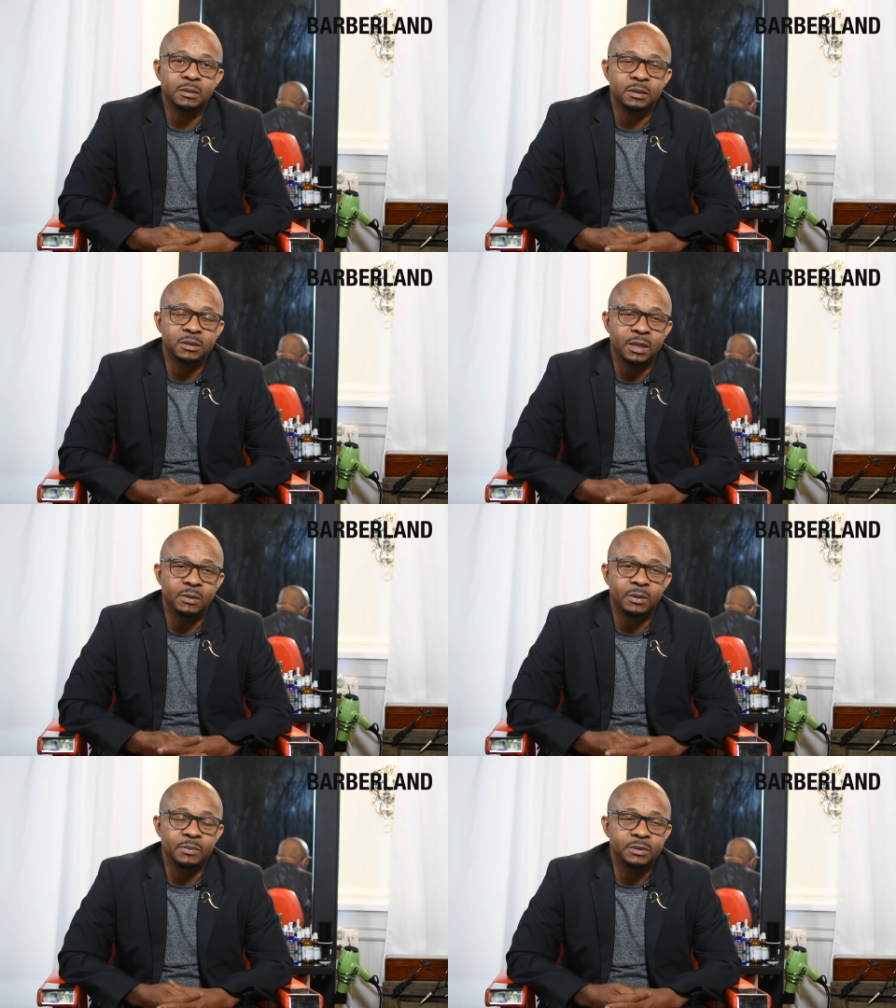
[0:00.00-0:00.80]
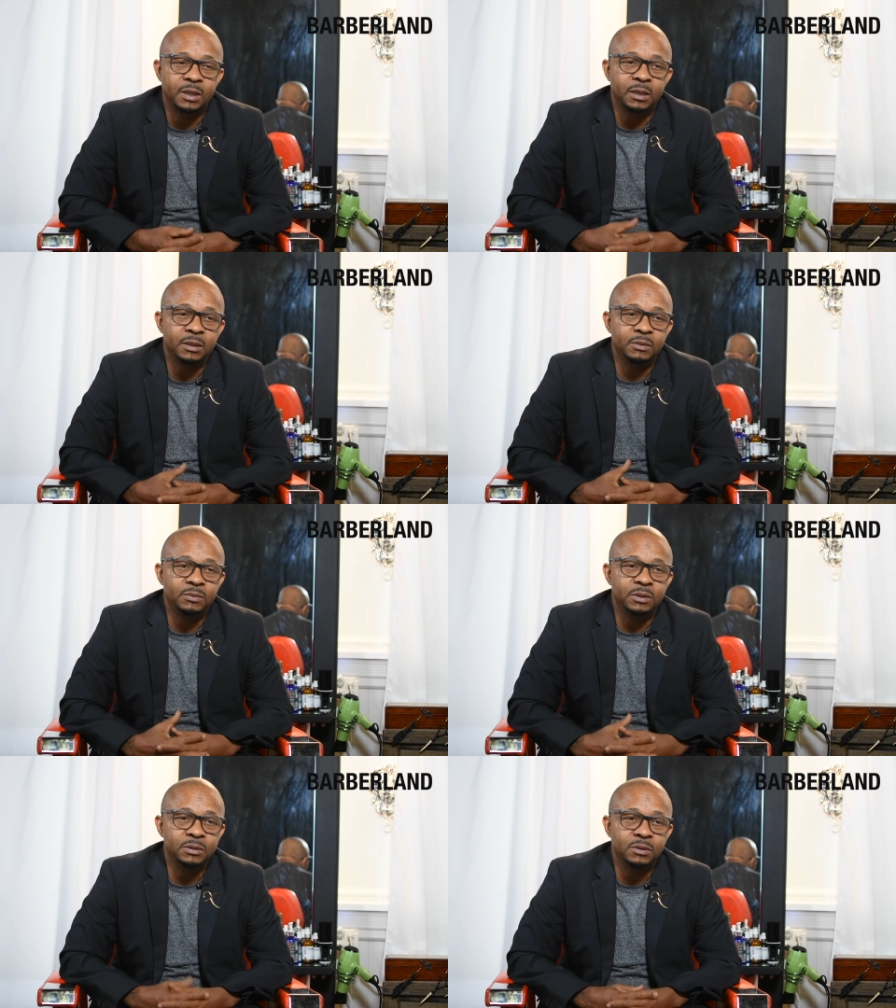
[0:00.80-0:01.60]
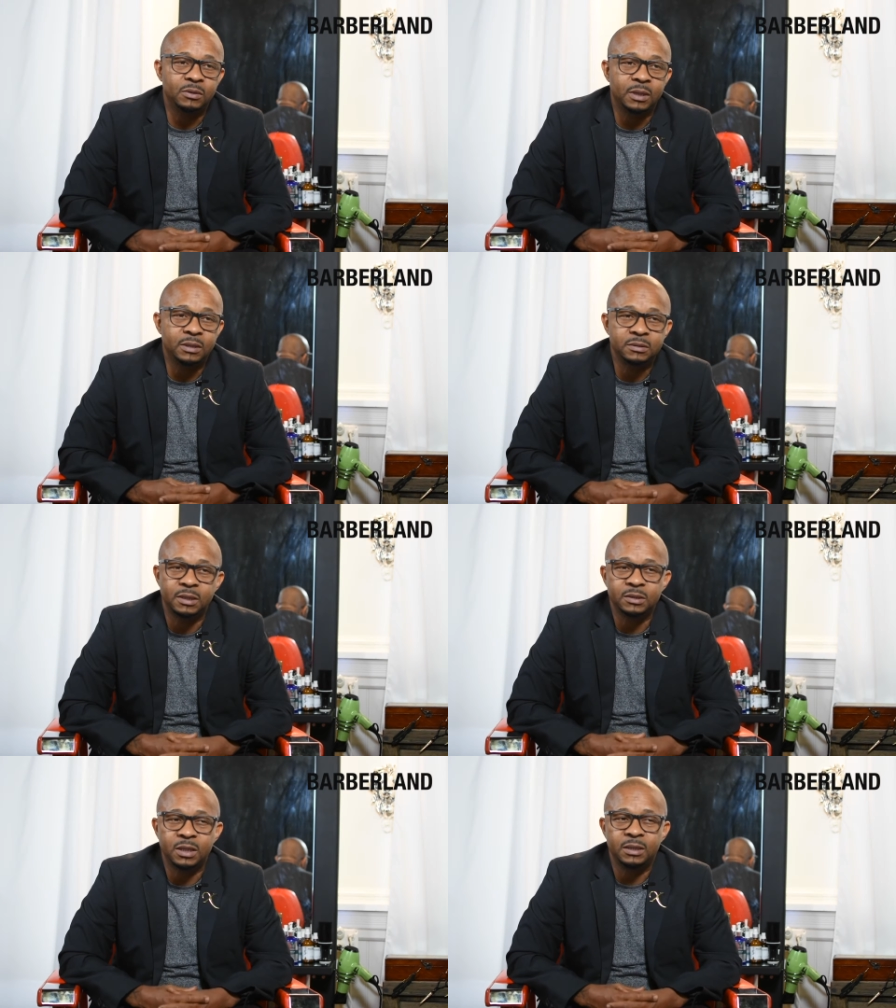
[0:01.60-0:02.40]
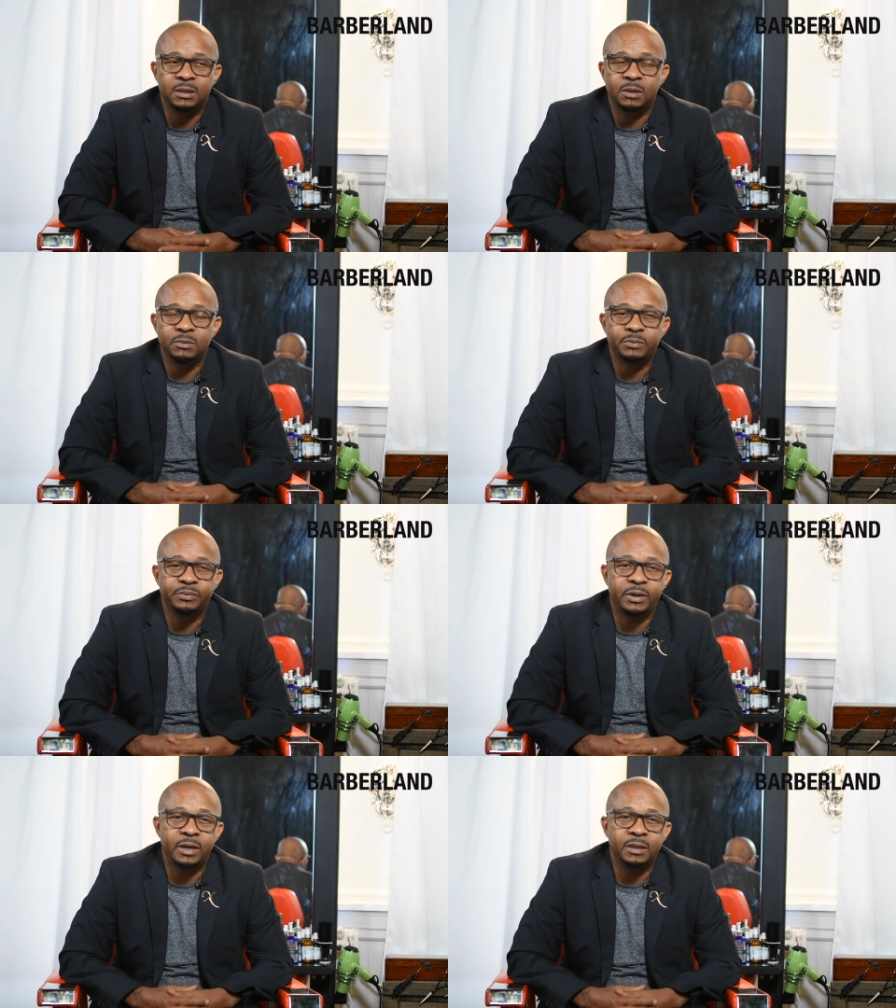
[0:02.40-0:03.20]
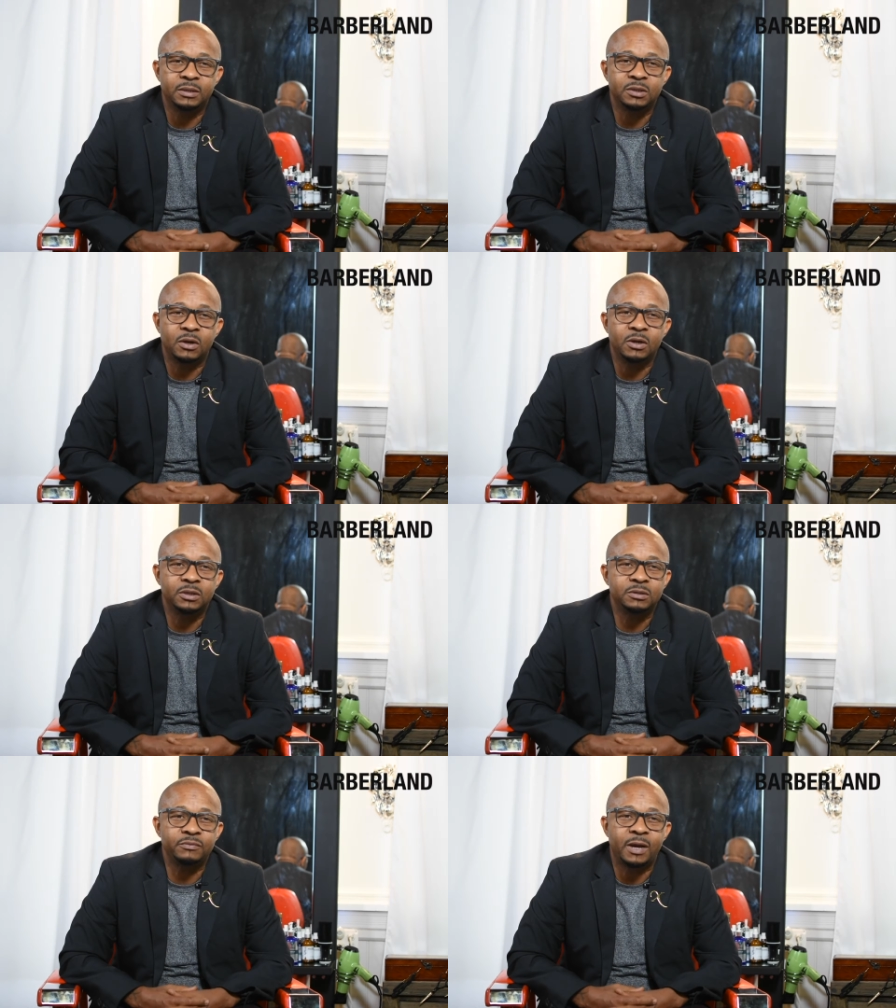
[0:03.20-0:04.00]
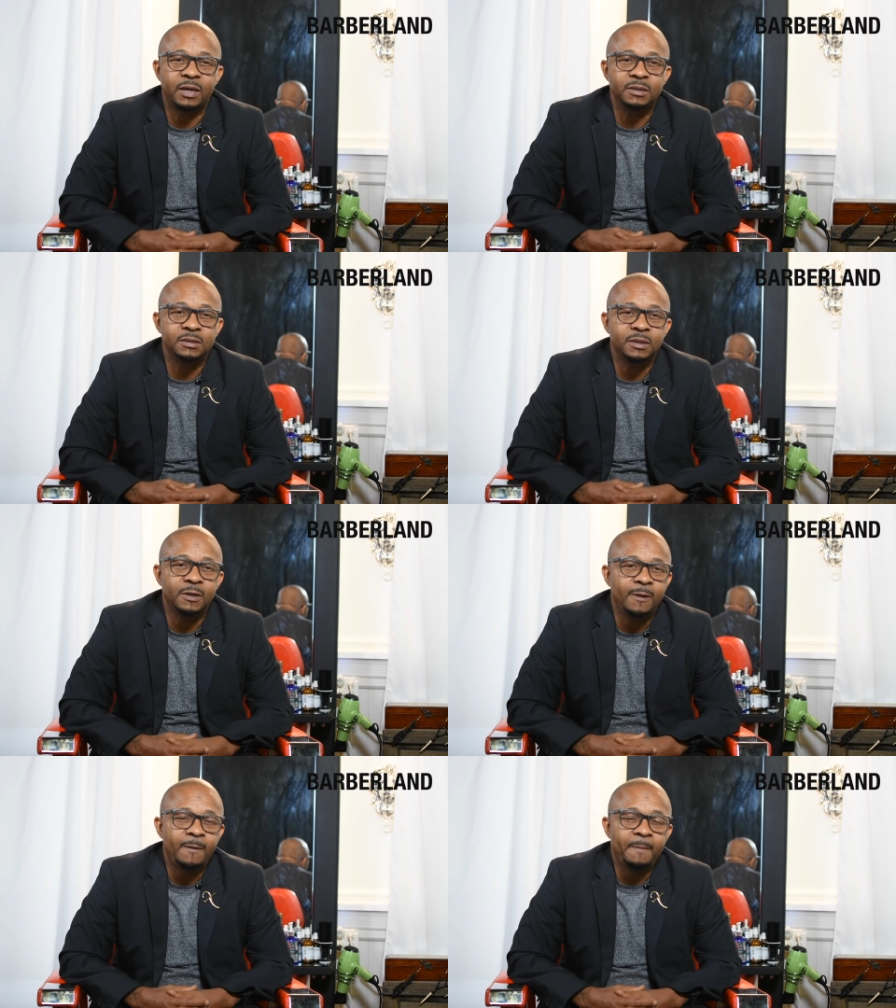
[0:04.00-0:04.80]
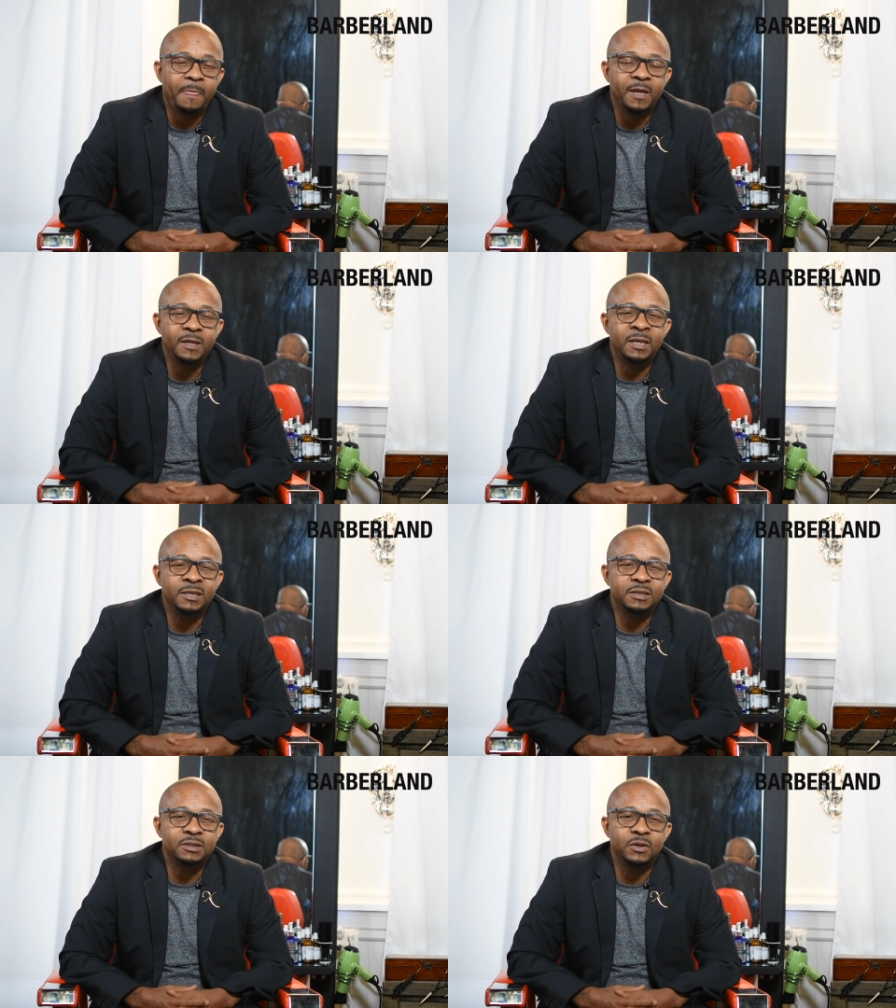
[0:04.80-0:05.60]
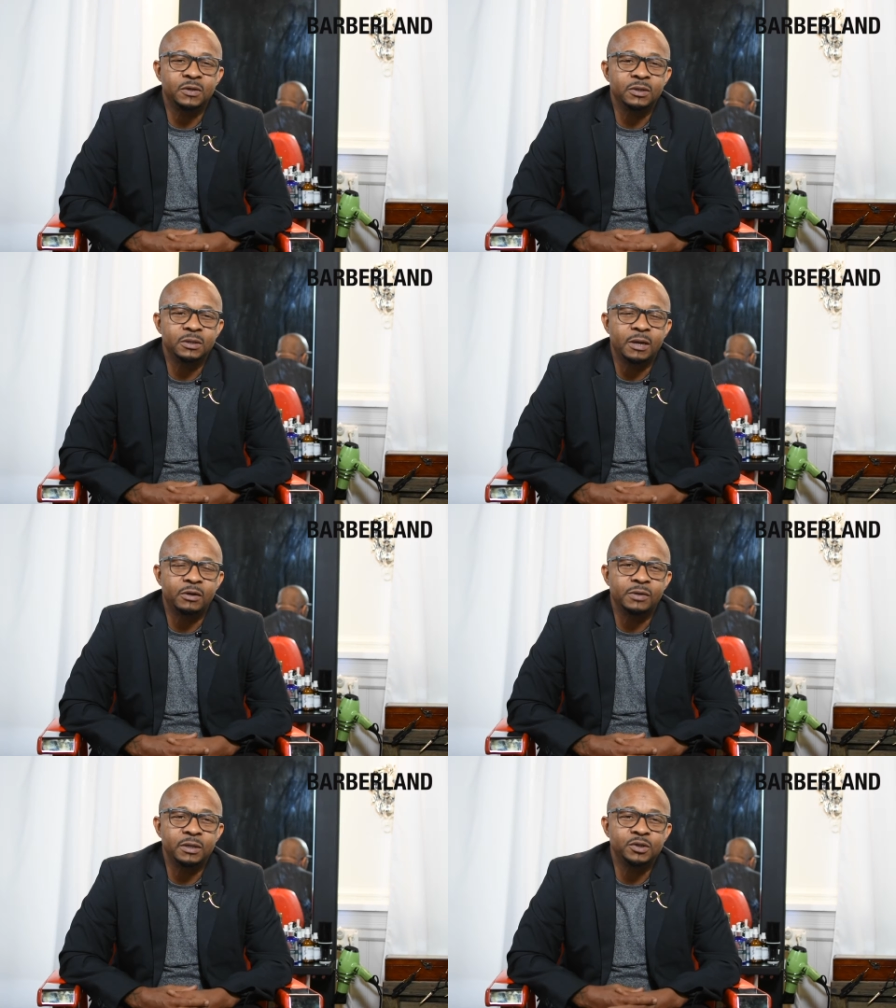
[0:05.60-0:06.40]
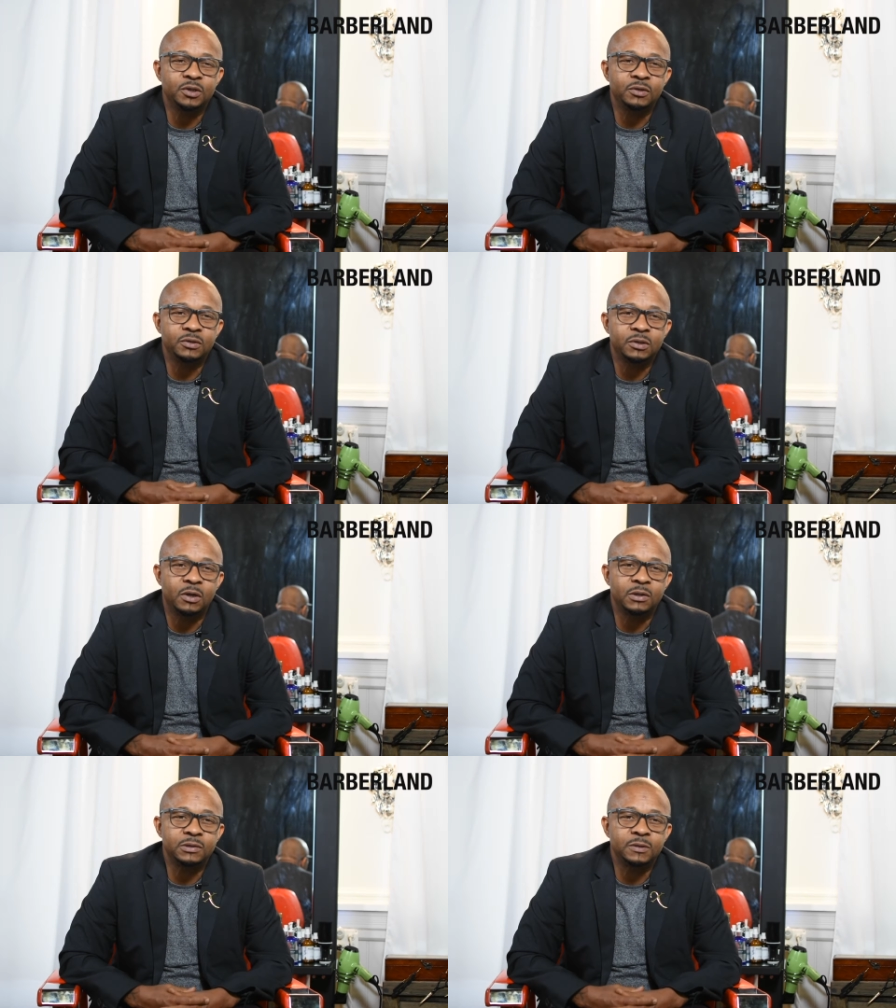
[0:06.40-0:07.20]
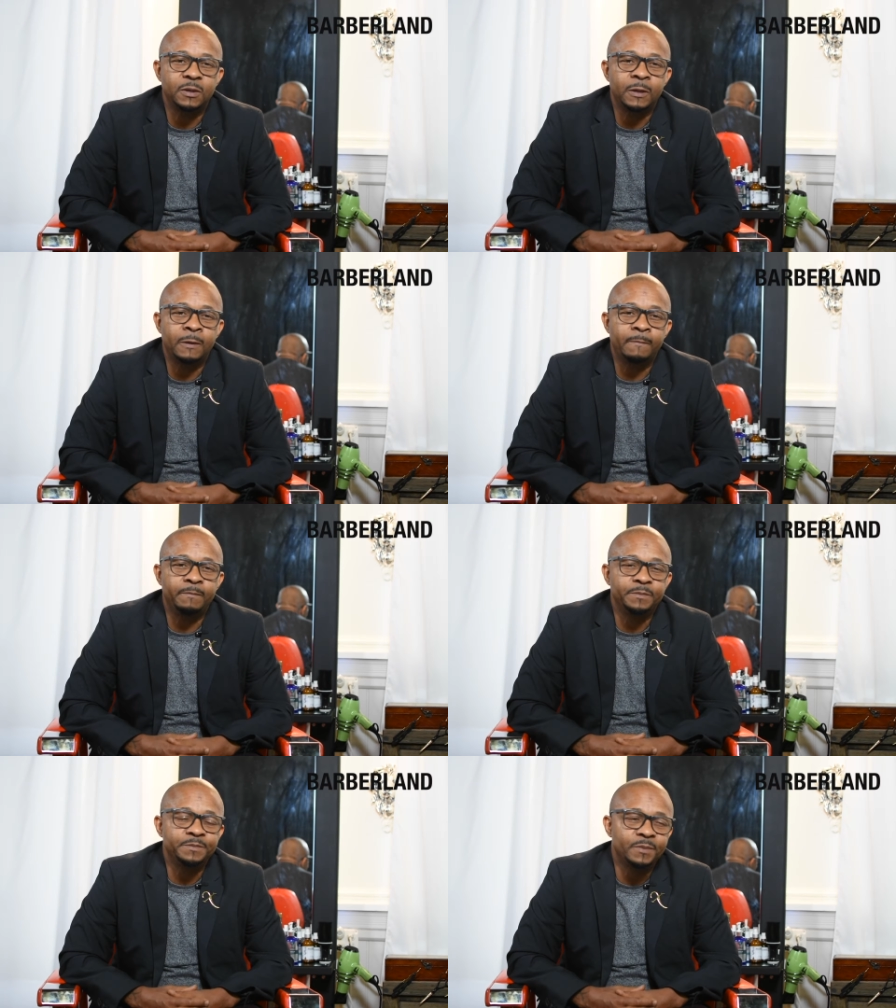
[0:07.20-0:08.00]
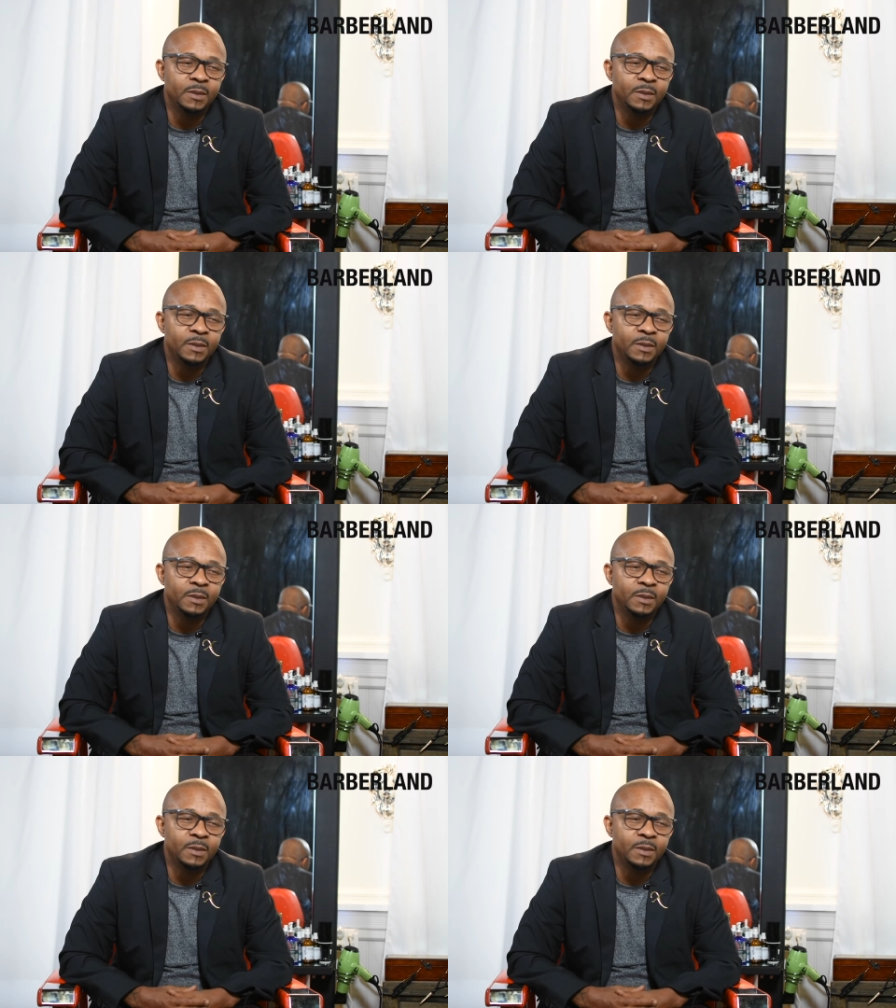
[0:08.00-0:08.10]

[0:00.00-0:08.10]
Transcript: You understand what I'm saying? And, and, you know, that's that's anything with bread, starch, rice, anything that's sugar that creates sugar, starch, um,